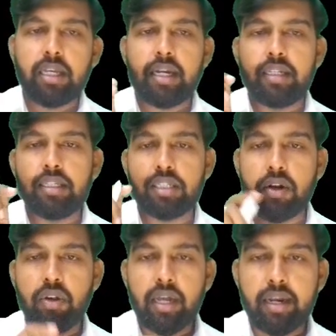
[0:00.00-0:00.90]
the
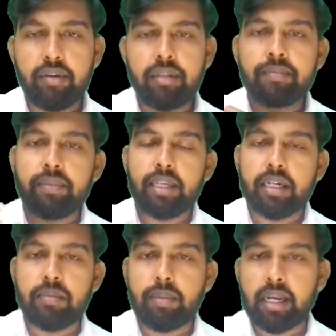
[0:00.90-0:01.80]
cellular level,
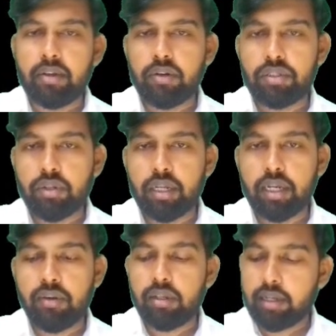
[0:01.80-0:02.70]
the microvascular
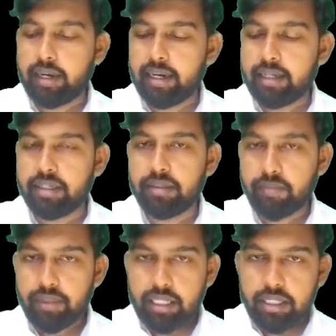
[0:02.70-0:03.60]
level, and at the
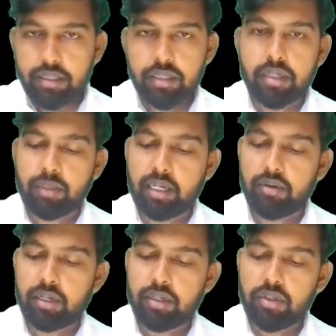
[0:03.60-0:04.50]
systemic level.